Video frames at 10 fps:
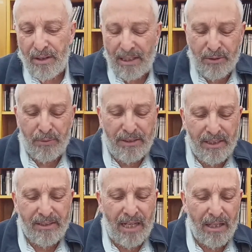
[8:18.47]
Let's read
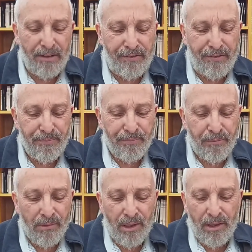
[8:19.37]
6 Aleph.
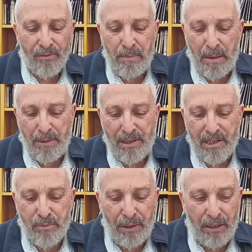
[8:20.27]
Remember, this
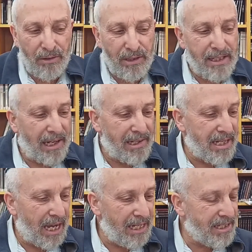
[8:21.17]
is what we learned in Tet
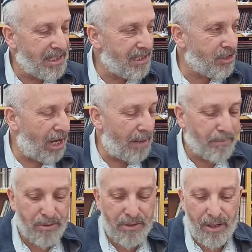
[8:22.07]
Zayin 6
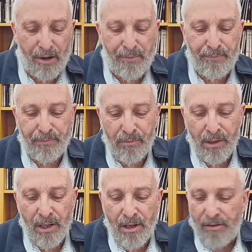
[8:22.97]
chapters ago.
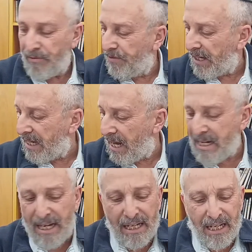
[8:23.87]

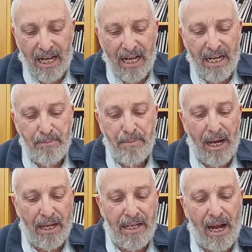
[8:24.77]
Vayan echad
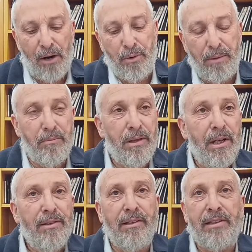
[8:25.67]
mehane'arim.
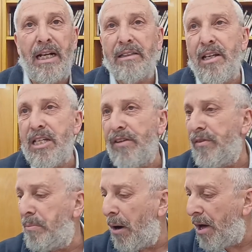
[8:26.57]
The Tanakh doesn't
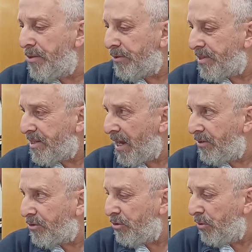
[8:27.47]
even bother
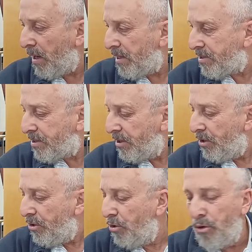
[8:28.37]
saying to us
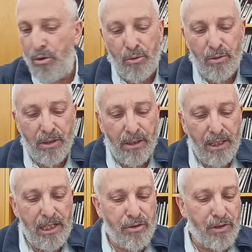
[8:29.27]
who
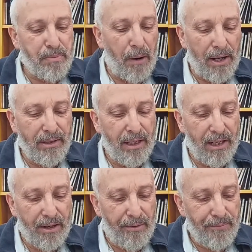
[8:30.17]
is responding
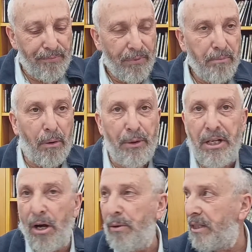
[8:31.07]
here, but we
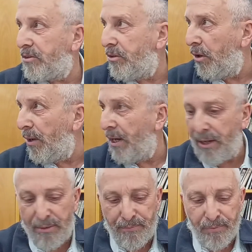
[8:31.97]
know it's
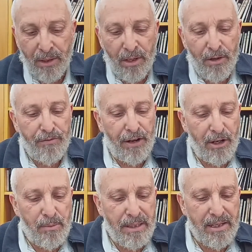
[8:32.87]
Doeg.
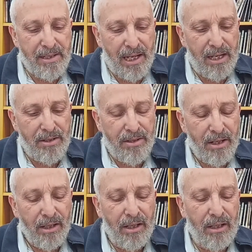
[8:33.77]
Vayomer, he says,
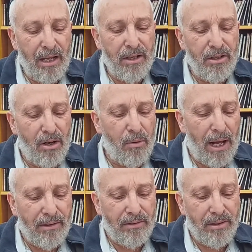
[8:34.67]
Hina, you know
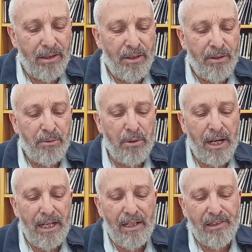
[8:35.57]
what?
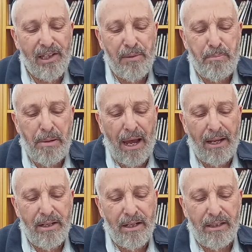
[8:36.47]
Ra'iti
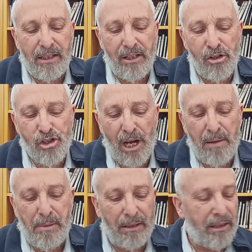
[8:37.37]
ben
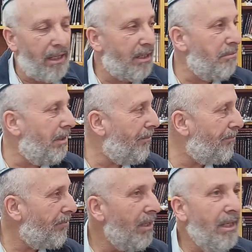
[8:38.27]
liyishai beit alchmi.
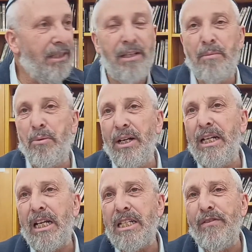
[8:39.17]
Now, number one,
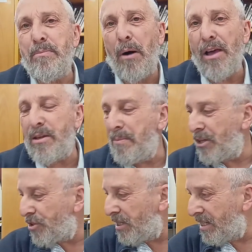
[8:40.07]
he doesn't even bother
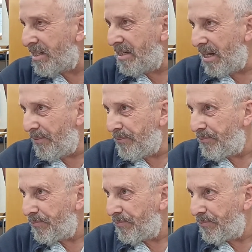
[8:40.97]
mentioning his name.